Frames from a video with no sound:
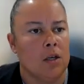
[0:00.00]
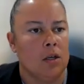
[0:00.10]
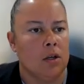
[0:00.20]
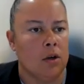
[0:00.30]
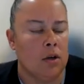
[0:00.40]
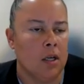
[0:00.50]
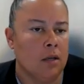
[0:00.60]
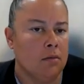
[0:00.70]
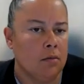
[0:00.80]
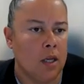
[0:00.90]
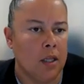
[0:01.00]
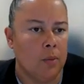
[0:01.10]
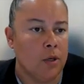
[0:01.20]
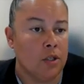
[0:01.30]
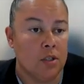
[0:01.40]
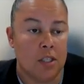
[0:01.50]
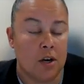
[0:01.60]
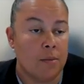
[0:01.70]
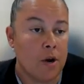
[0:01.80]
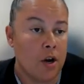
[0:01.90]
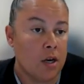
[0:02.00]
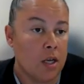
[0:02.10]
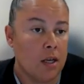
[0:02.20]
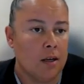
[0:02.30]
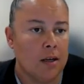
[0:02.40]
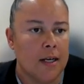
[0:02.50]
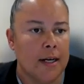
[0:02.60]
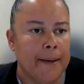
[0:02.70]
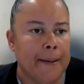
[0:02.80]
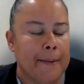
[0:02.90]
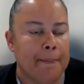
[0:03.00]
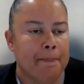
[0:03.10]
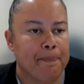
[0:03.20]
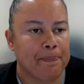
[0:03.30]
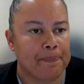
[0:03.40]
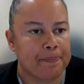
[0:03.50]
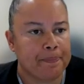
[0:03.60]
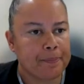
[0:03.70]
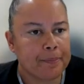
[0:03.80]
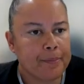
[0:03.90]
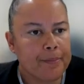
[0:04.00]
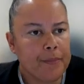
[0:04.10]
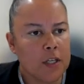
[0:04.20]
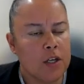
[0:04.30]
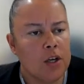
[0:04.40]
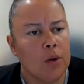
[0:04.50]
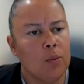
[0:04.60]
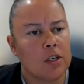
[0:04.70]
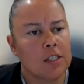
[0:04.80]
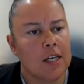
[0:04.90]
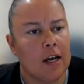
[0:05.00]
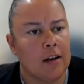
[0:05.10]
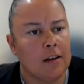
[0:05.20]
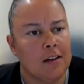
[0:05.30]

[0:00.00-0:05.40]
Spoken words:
and then we do ceremony, and what does that